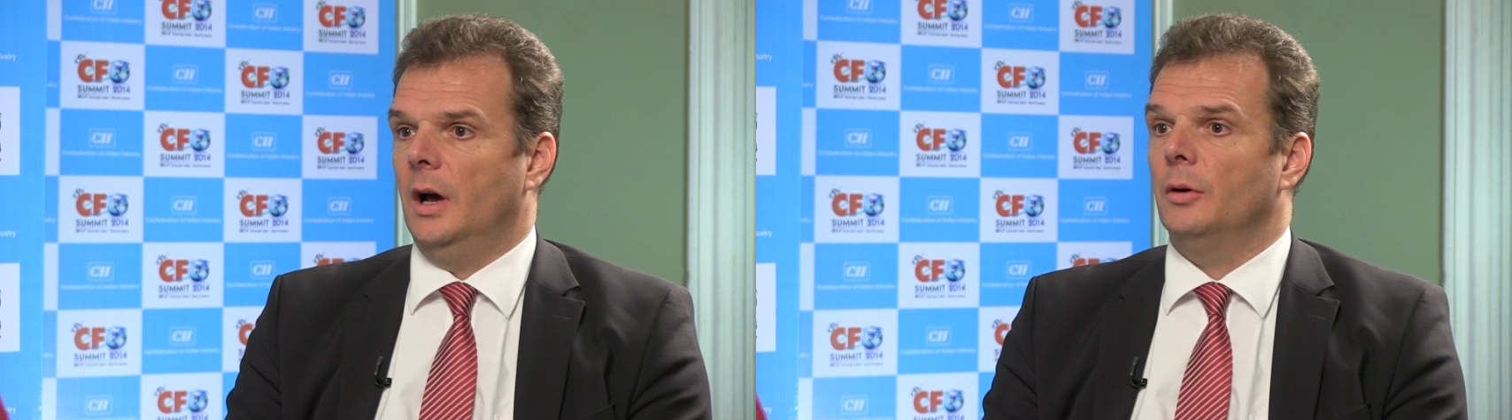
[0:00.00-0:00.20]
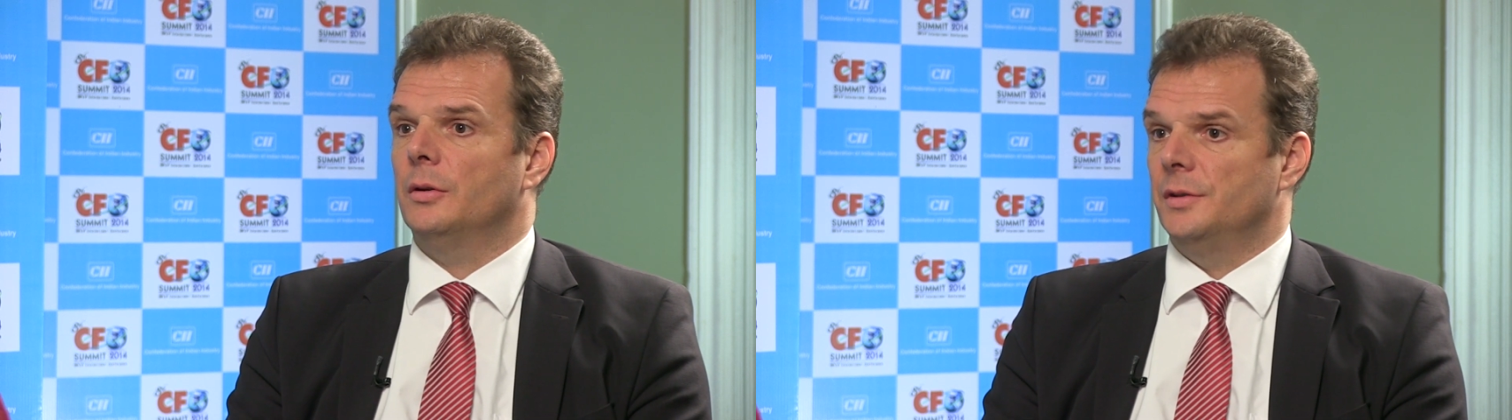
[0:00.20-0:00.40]

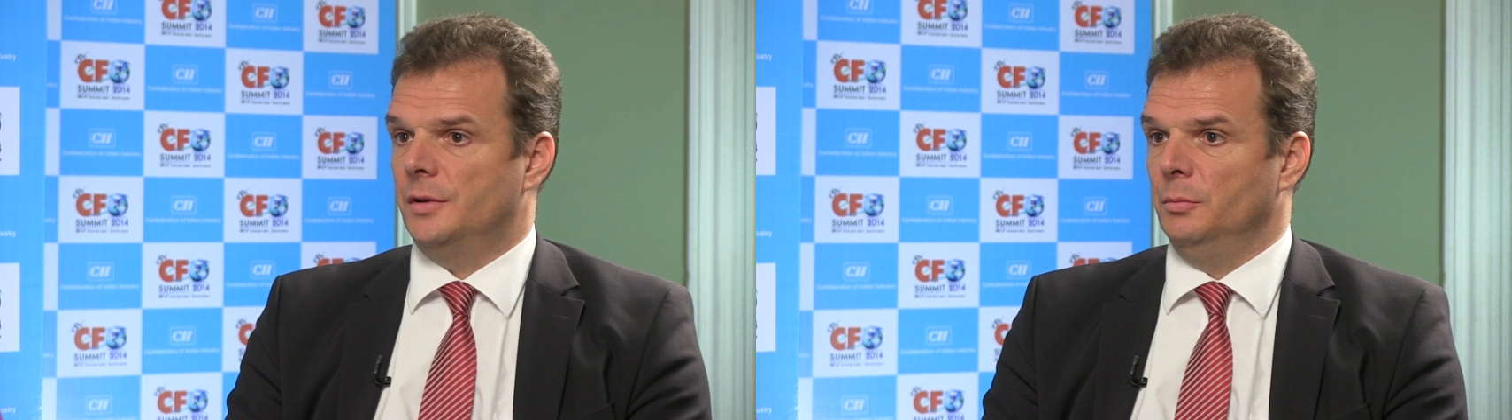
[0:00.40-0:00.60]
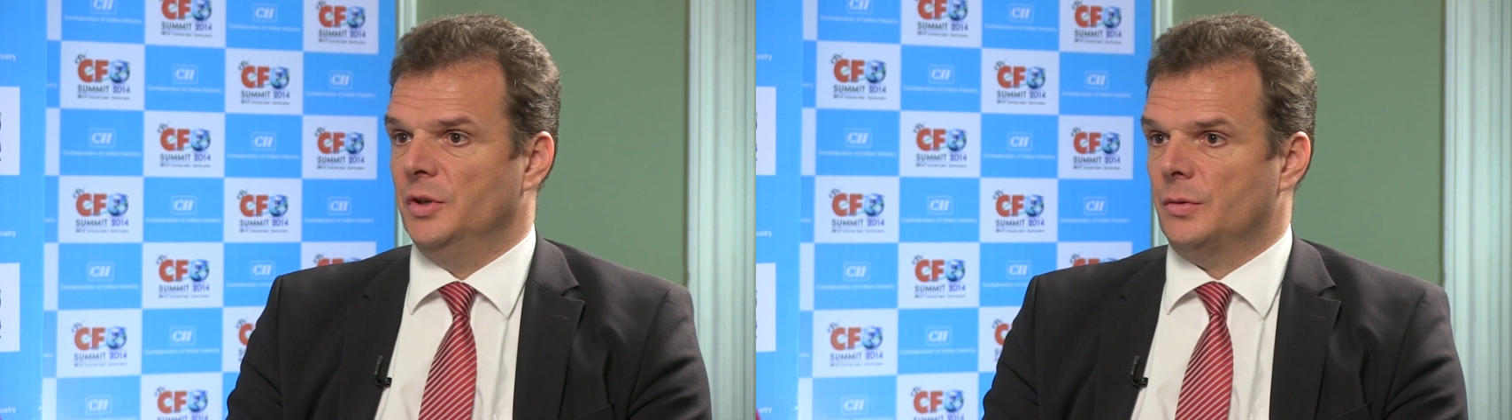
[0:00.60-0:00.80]
how
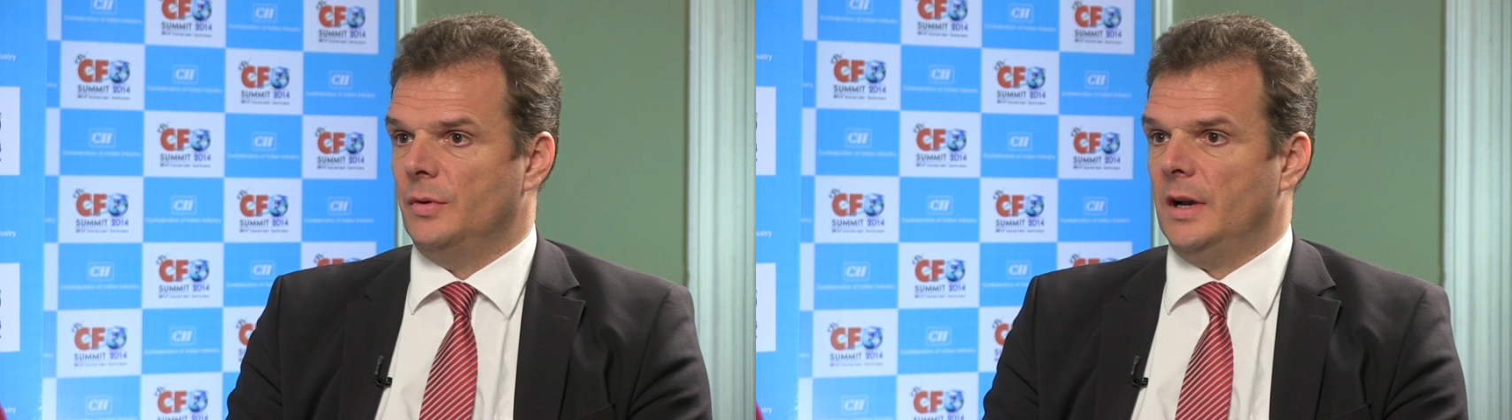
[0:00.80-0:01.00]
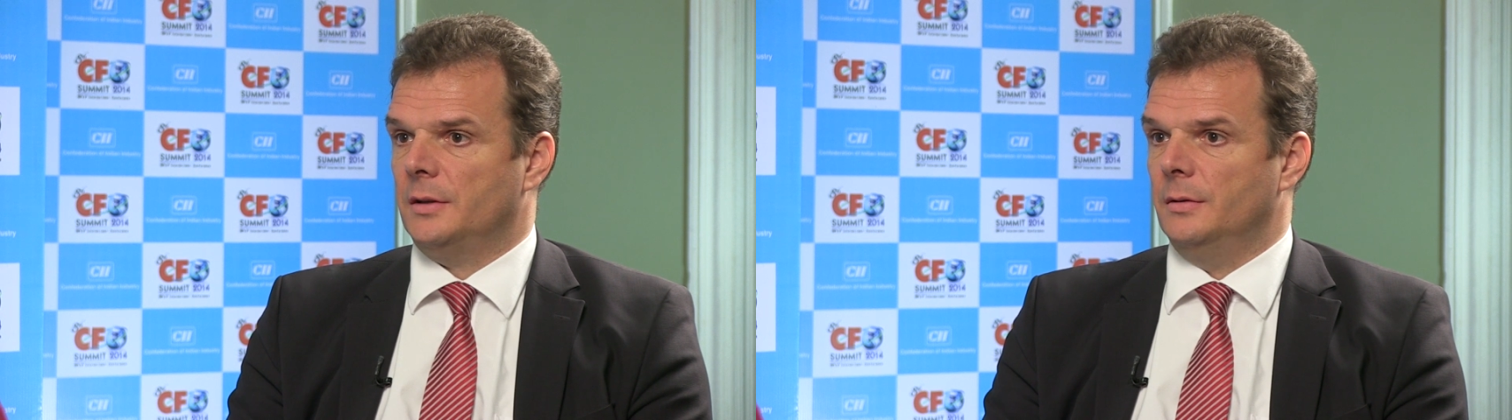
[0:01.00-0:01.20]
consumers
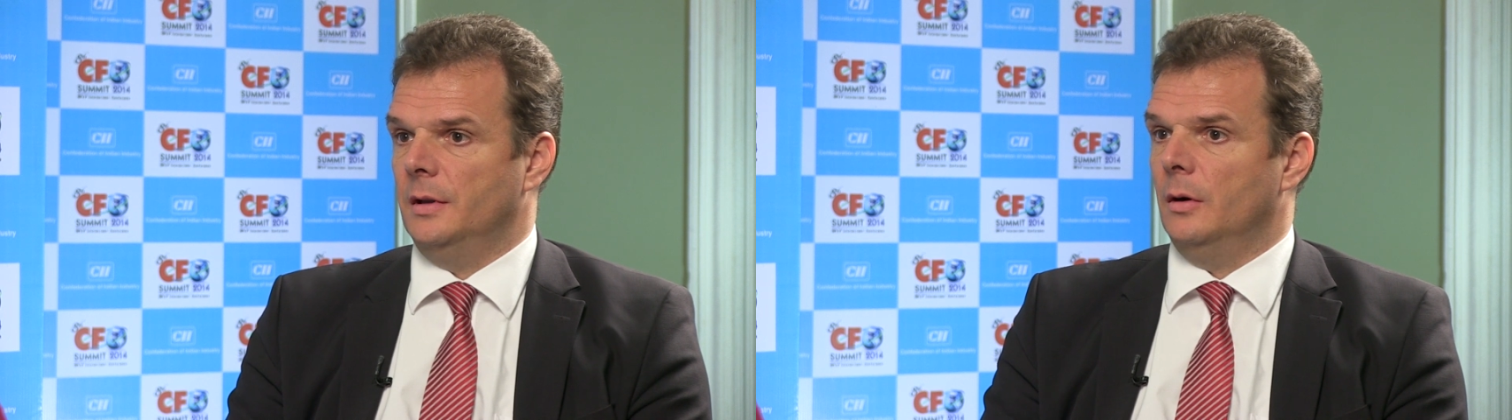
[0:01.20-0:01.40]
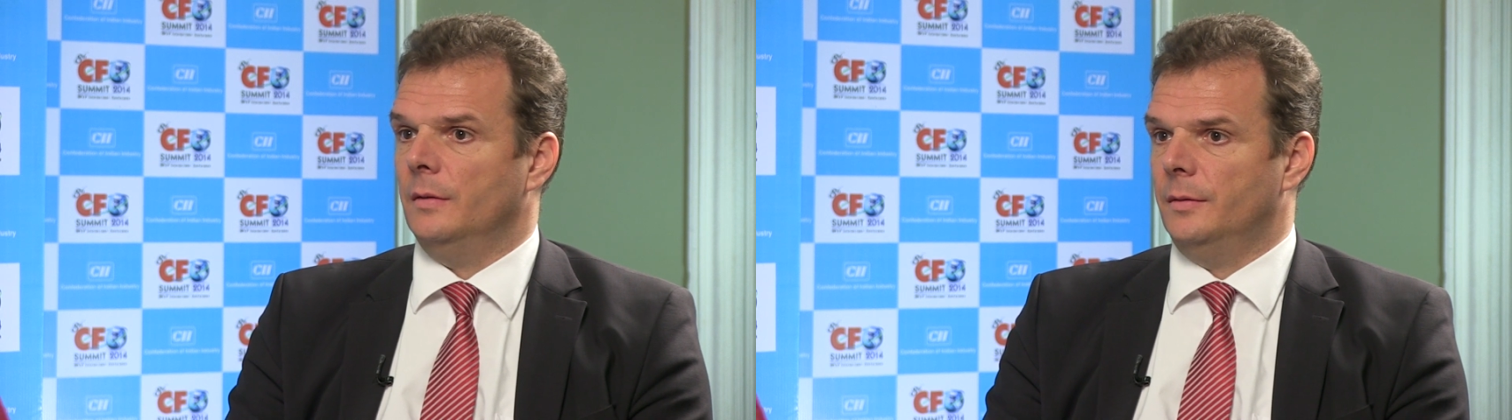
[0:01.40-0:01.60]
react to
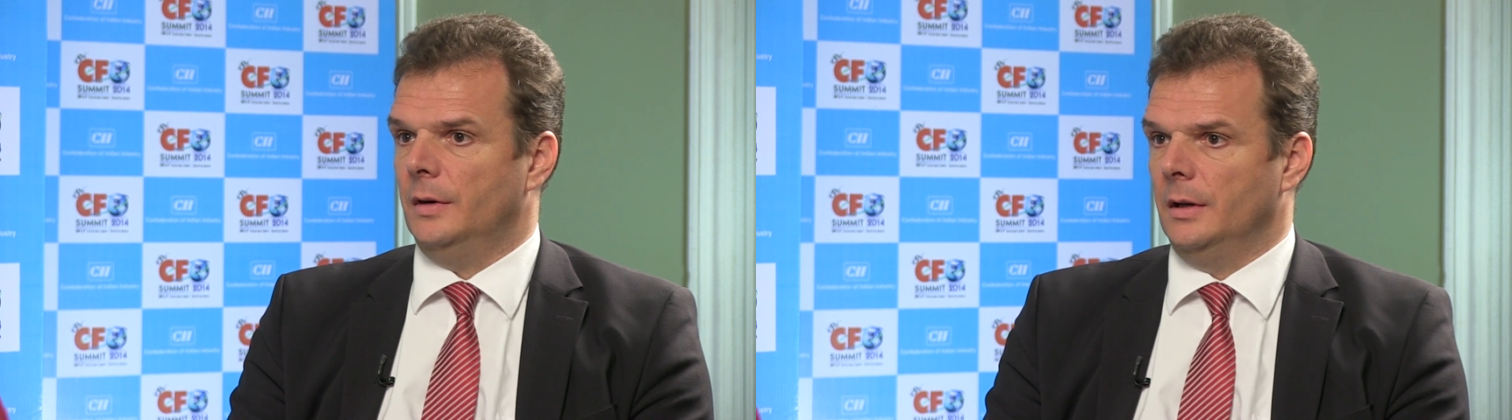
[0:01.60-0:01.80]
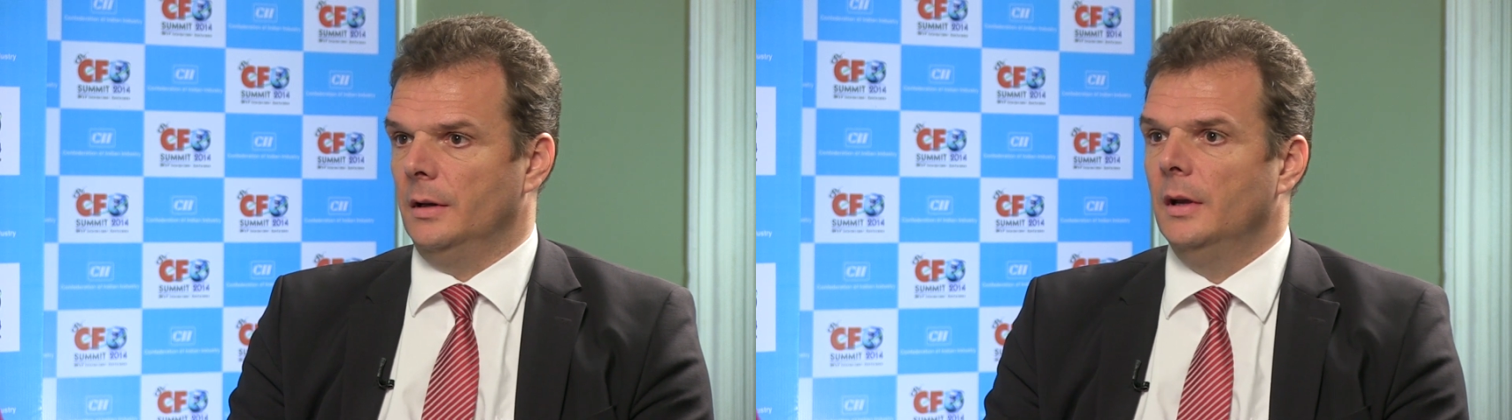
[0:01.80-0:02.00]
their offering.